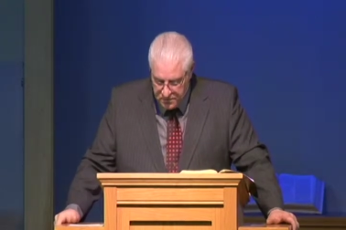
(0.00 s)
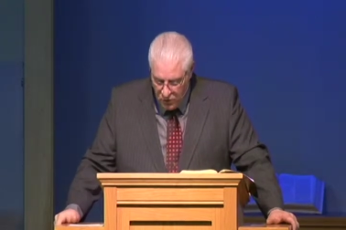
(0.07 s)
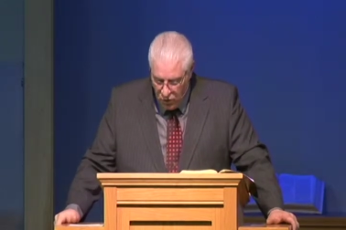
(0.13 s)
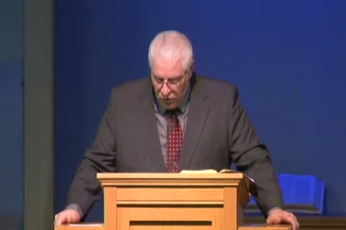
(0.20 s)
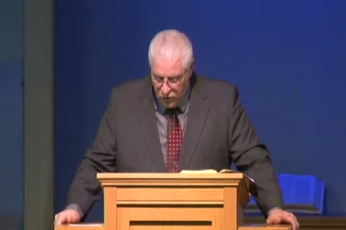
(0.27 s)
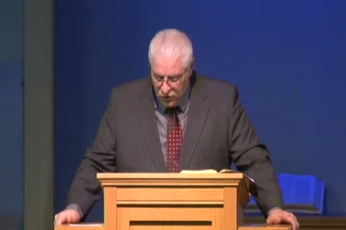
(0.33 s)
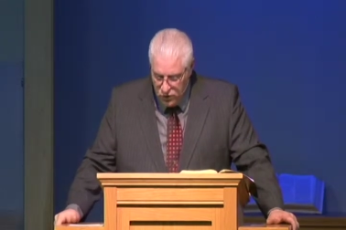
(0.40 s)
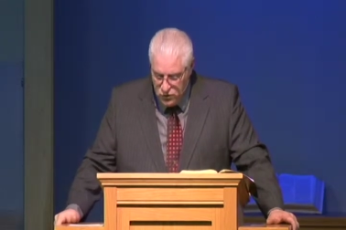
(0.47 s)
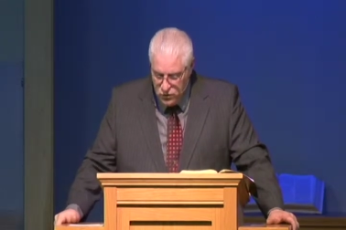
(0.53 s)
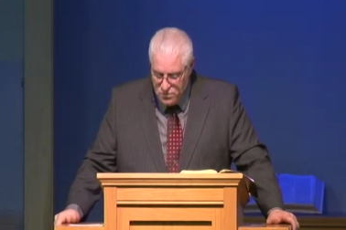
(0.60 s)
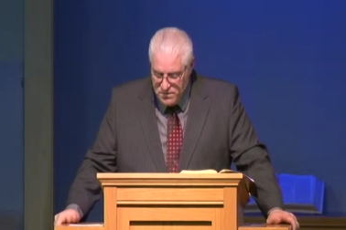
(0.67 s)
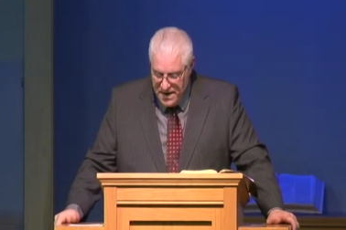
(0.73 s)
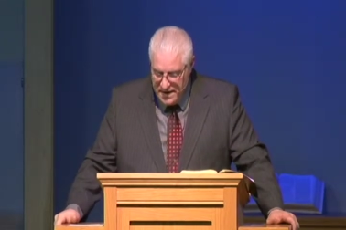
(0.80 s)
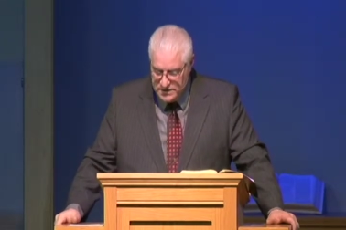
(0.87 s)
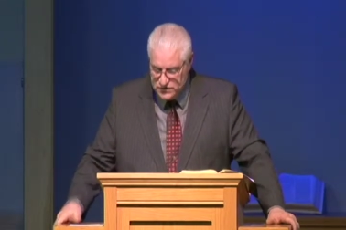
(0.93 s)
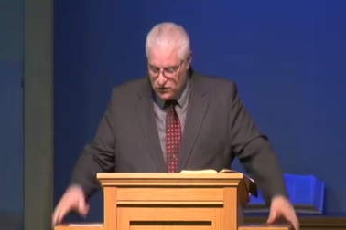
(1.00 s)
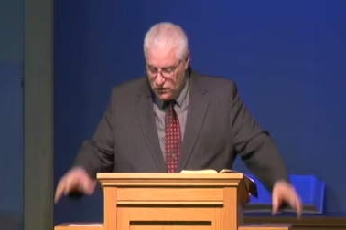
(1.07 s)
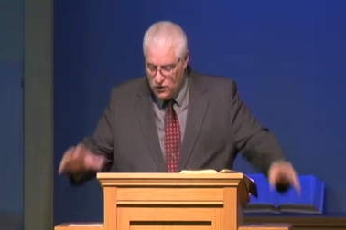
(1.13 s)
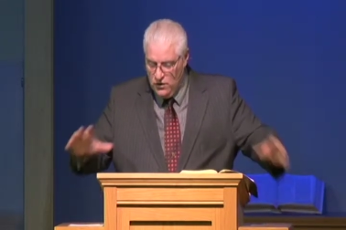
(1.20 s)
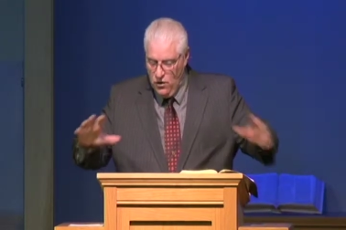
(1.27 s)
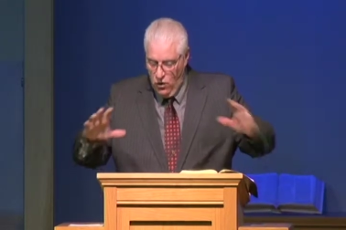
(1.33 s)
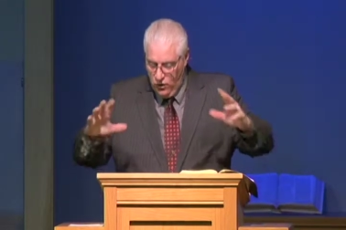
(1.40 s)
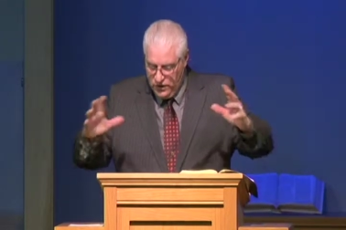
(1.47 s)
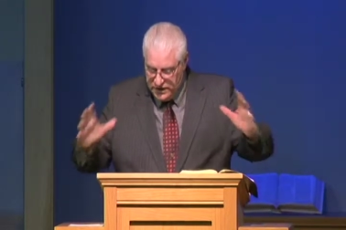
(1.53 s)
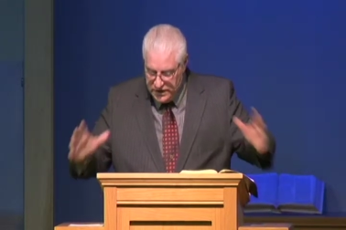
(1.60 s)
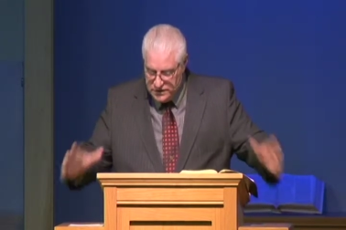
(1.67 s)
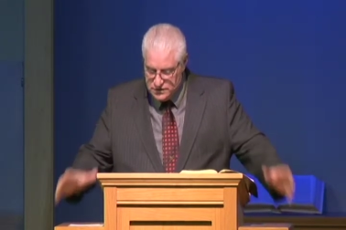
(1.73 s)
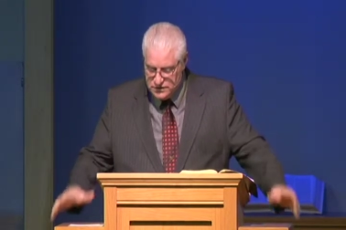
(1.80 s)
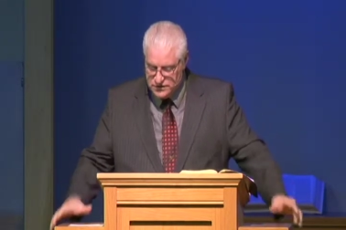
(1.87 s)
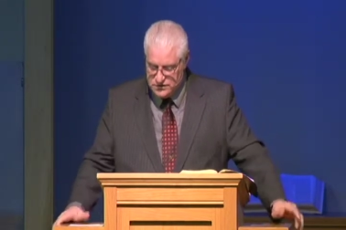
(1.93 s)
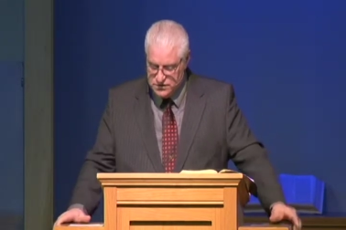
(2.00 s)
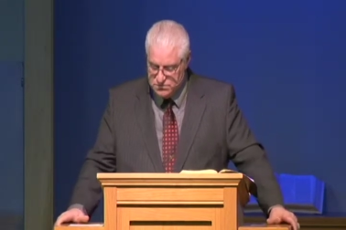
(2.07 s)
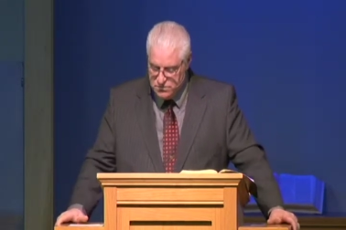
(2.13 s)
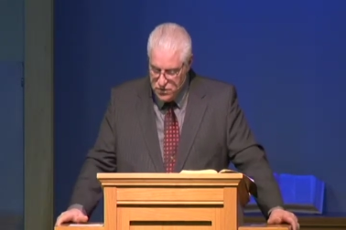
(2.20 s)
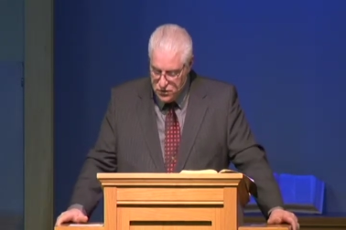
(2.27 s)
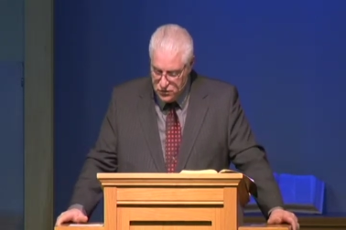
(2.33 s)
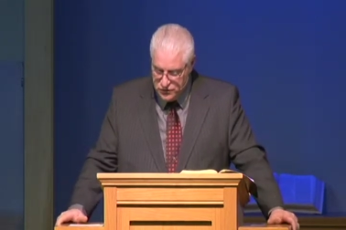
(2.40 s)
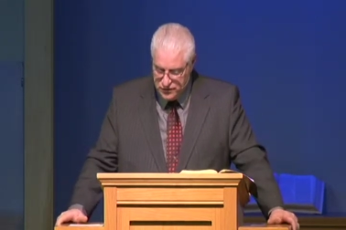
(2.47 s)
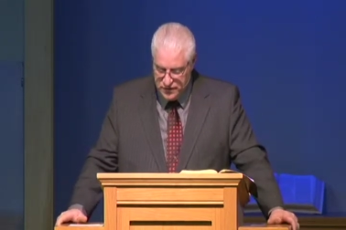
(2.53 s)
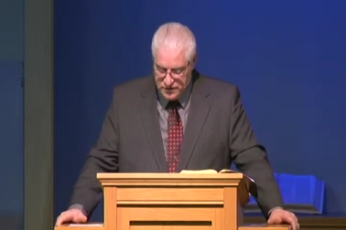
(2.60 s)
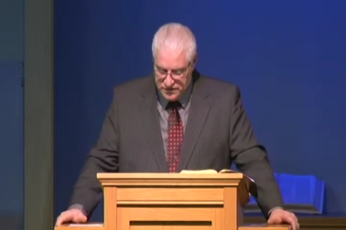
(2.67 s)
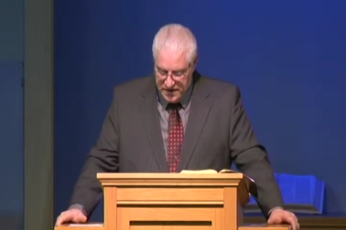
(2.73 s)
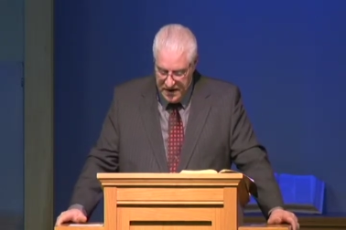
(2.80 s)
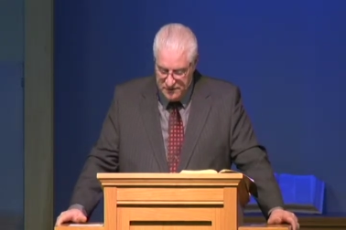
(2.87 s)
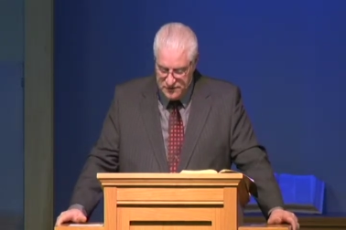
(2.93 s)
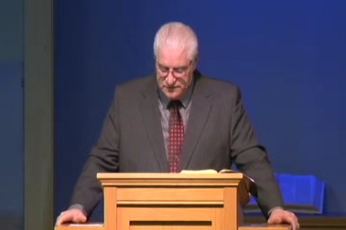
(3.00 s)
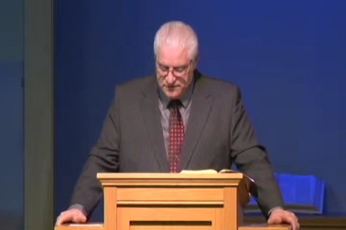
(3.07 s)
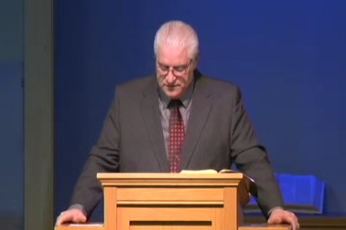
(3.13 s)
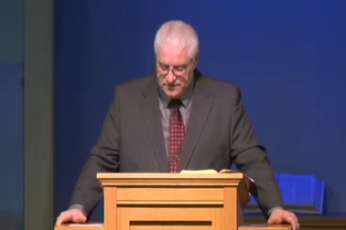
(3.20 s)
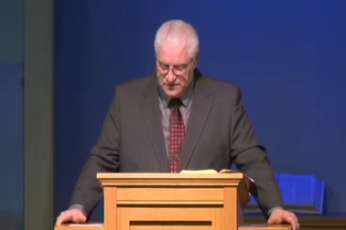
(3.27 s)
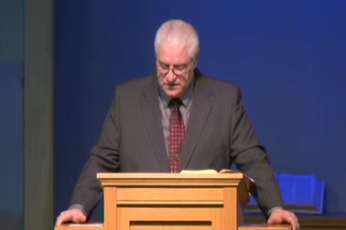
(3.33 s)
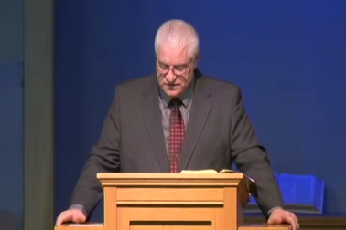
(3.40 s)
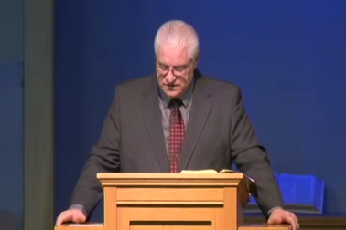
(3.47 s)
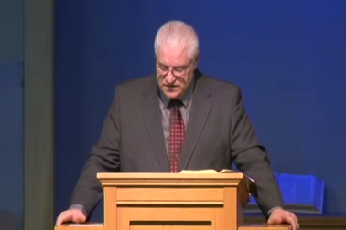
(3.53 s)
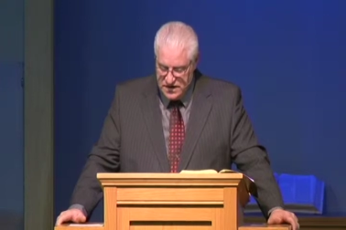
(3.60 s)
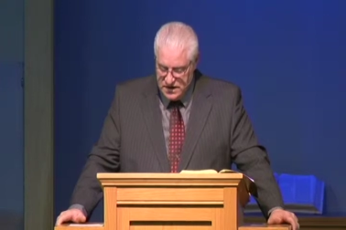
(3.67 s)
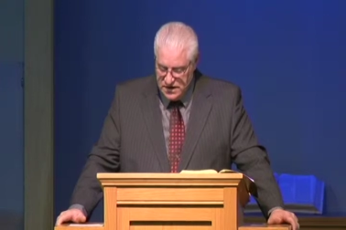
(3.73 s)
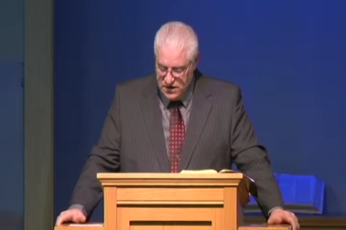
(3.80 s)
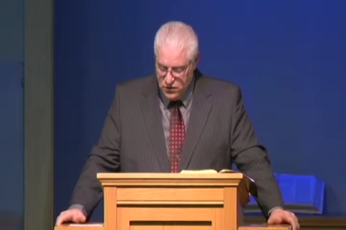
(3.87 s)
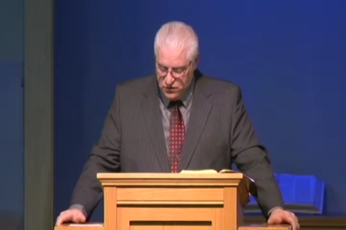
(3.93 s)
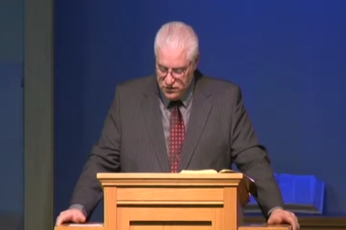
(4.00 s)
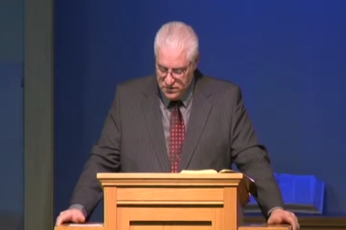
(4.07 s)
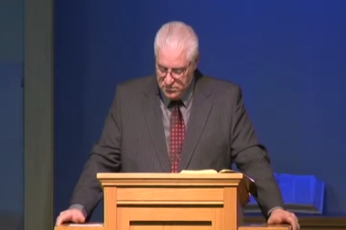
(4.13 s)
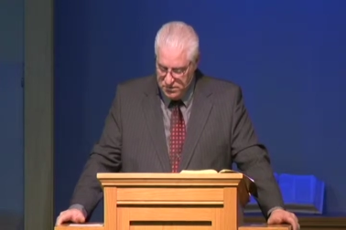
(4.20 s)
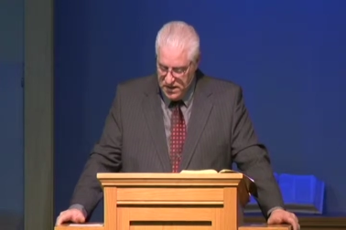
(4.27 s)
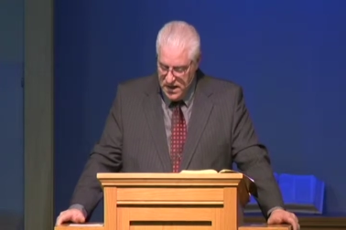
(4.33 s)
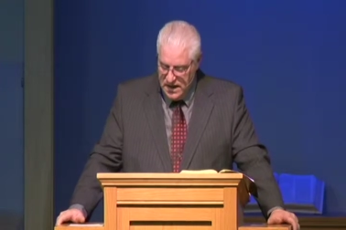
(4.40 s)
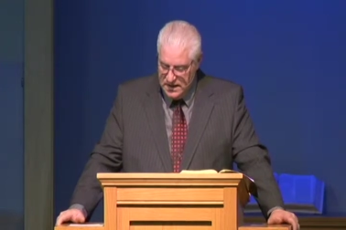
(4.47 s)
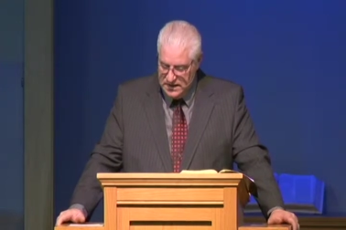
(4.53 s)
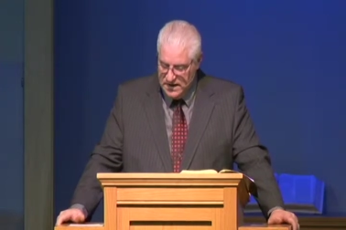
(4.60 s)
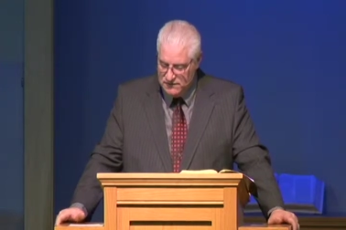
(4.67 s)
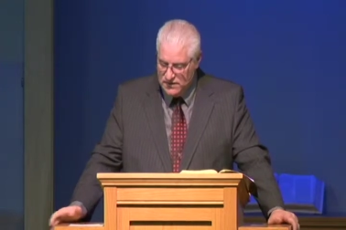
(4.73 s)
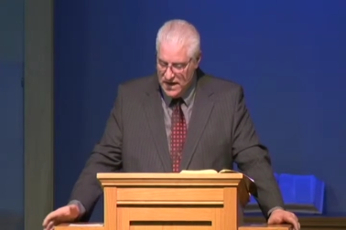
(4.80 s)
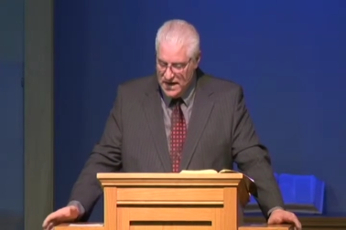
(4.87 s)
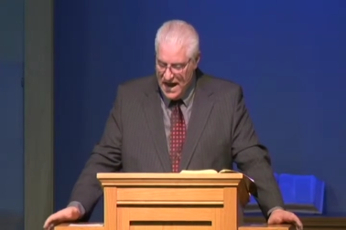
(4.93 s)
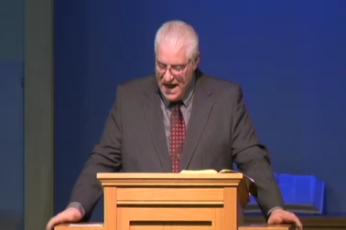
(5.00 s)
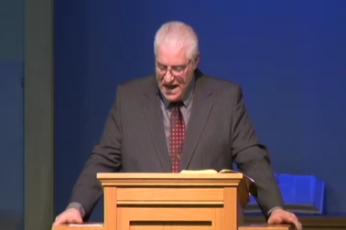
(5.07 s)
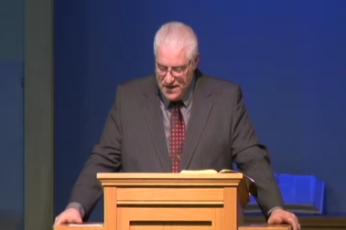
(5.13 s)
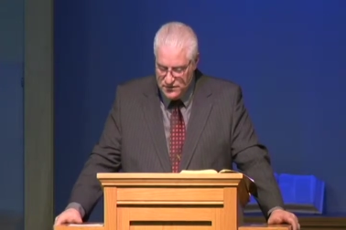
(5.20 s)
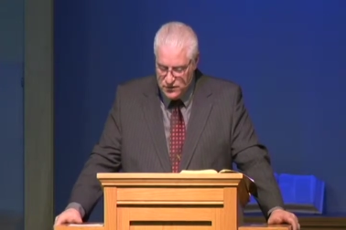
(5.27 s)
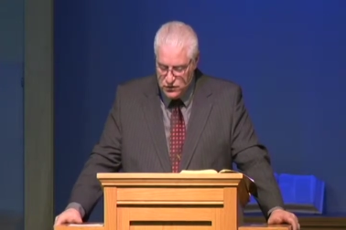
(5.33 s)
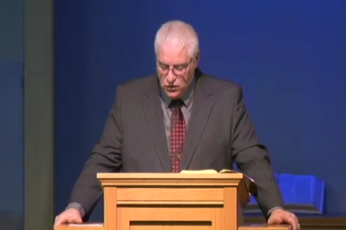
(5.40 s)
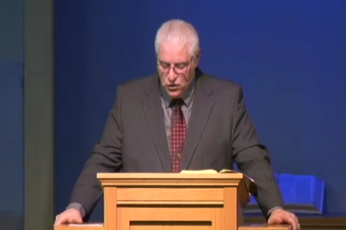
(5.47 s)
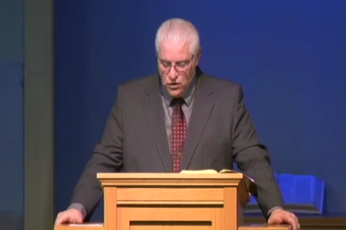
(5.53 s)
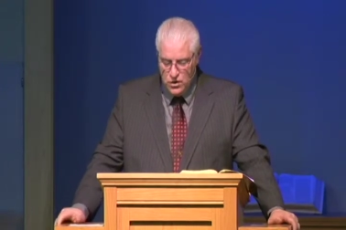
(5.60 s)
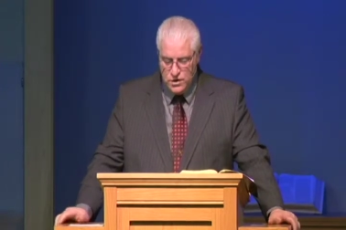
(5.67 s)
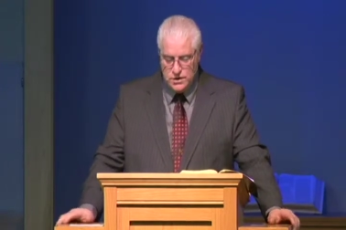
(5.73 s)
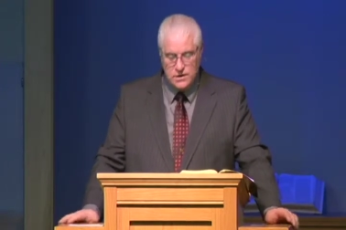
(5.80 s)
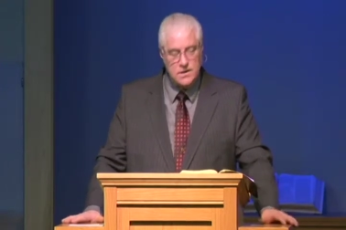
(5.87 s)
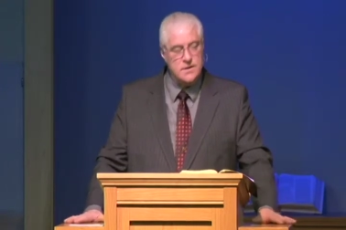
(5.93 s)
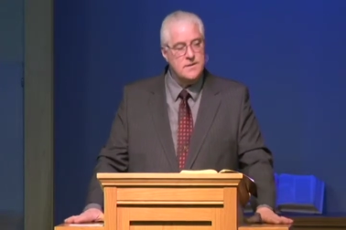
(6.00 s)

Or who makes or, or heals the mute, the deaf, the seeing, or the blind? Have not I the Lord?